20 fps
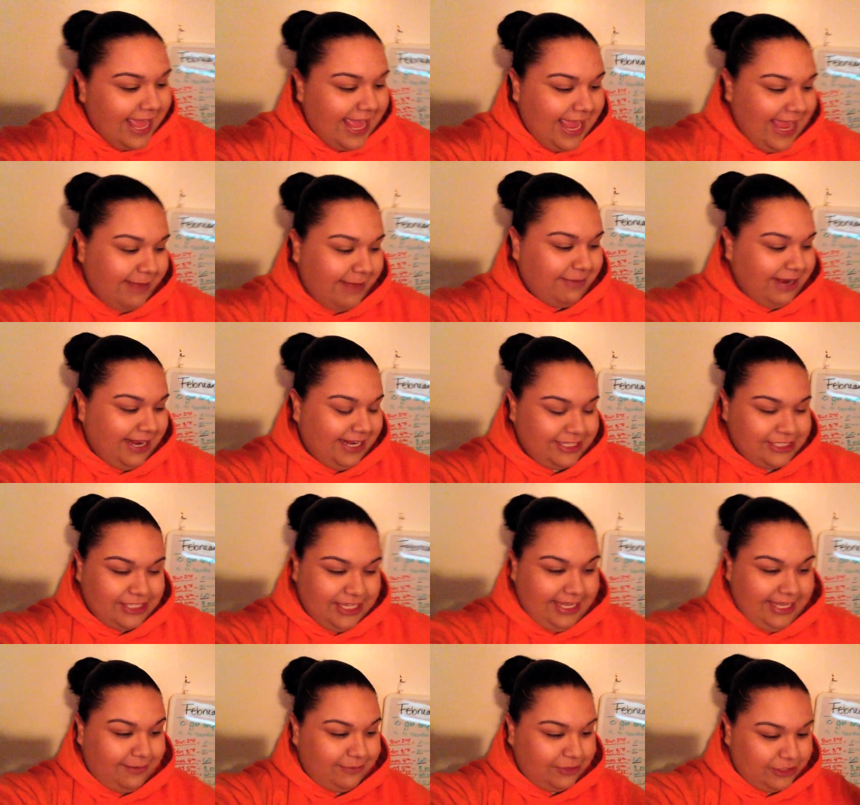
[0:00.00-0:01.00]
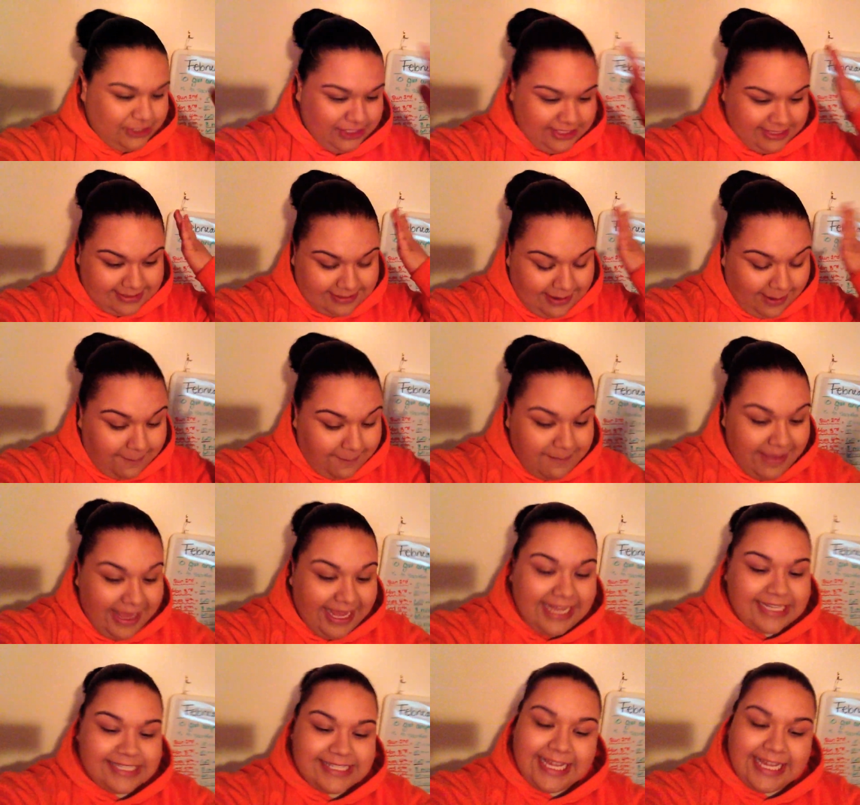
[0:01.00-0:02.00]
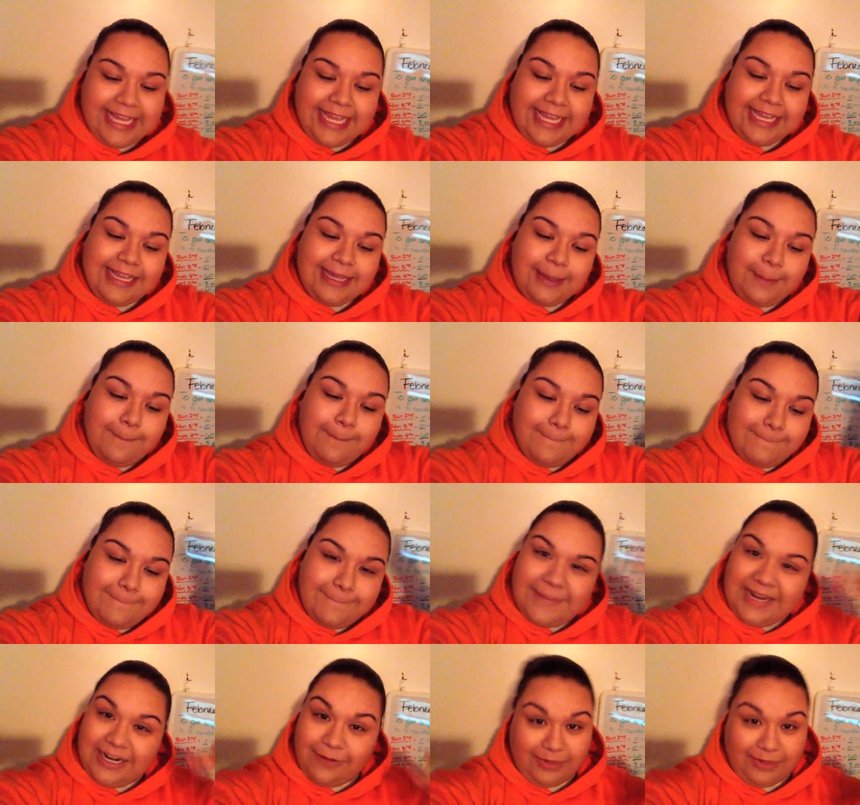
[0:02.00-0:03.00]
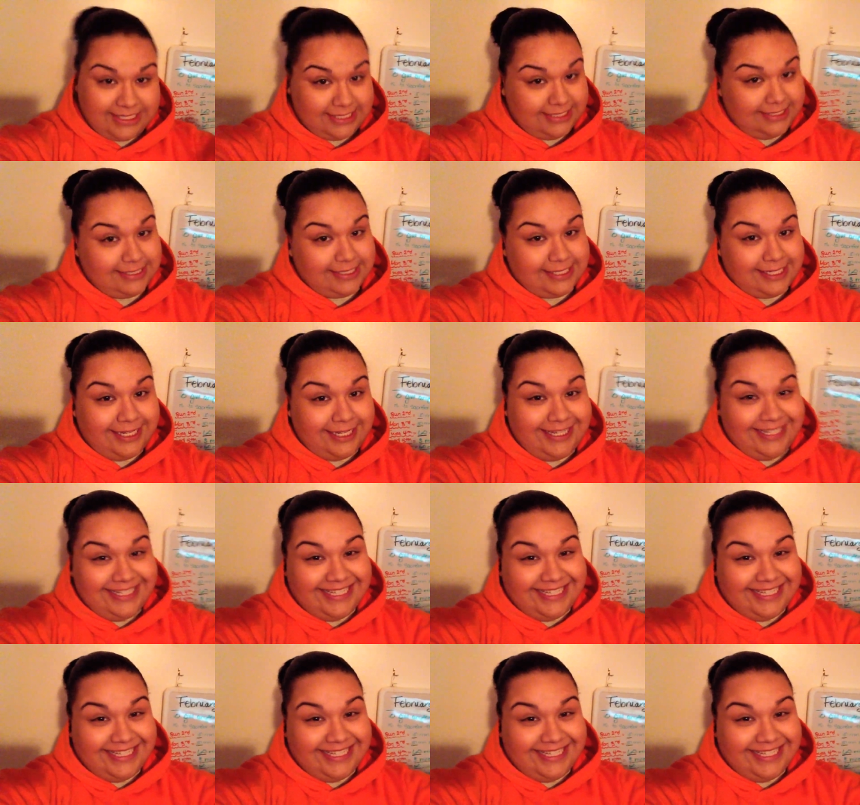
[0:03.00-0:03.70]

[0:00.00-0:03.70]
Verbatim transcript: and my day was just amazing, but it wasn't.